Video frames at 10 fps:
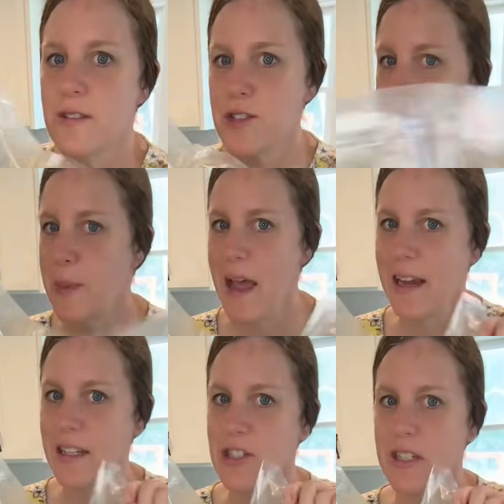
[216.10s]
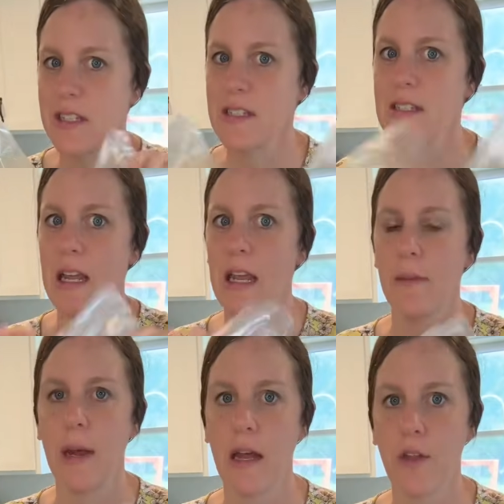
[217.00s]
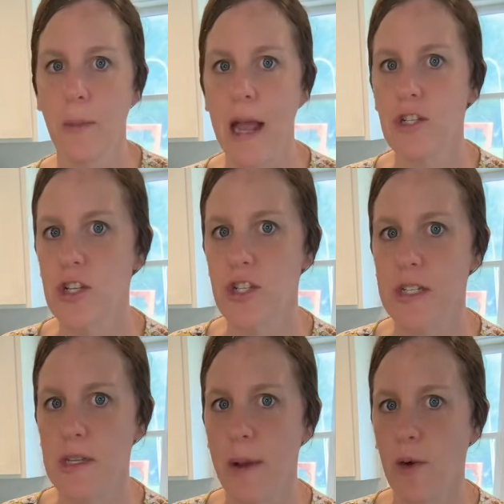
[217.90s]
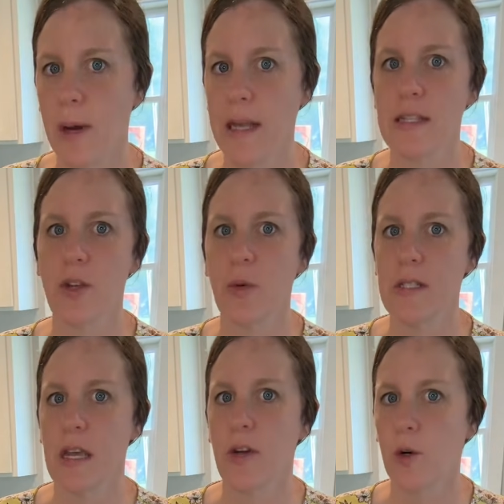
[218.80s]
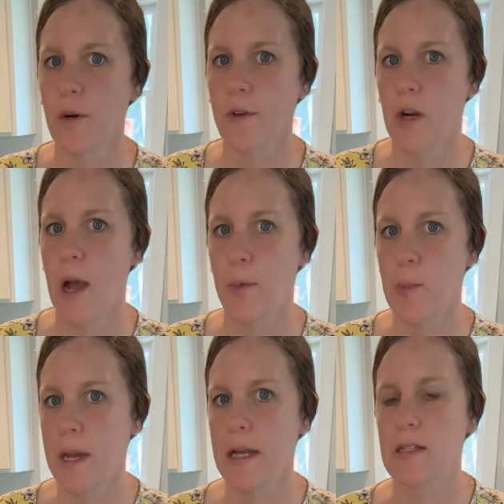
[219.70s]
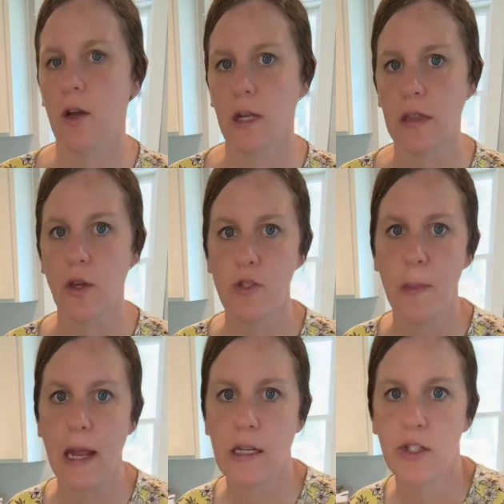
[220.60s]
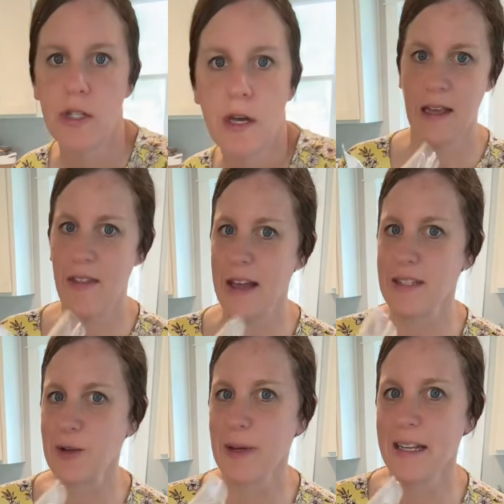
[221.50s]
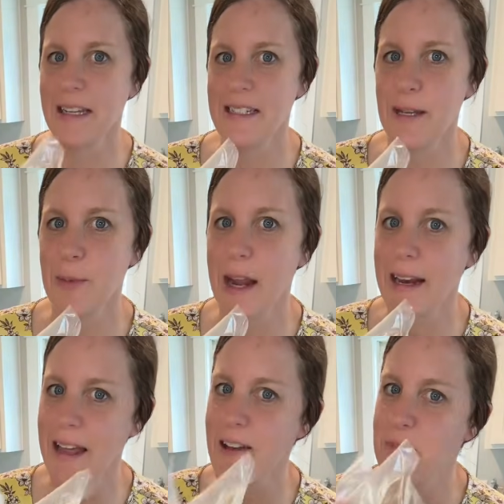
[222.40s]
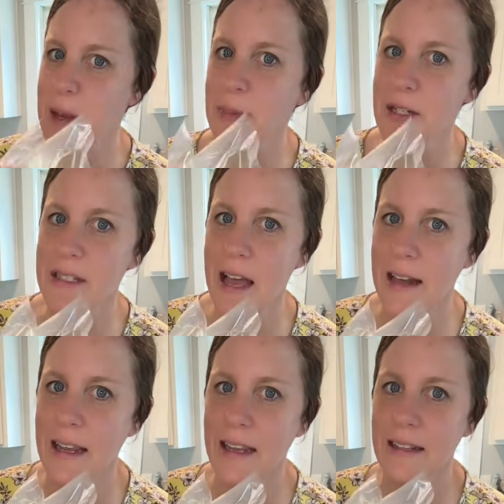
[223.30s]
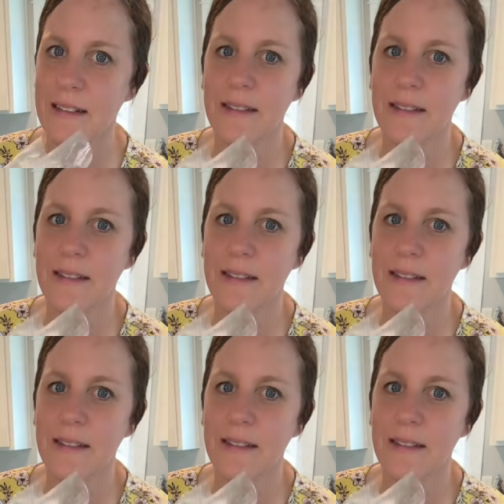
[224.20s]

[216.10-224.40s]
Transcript: 2 packages, and my other batch is just about ready, so once they cool for a couple minutes, I'll get those packaged up. And that's a quick and easy way to have meatballs on hand.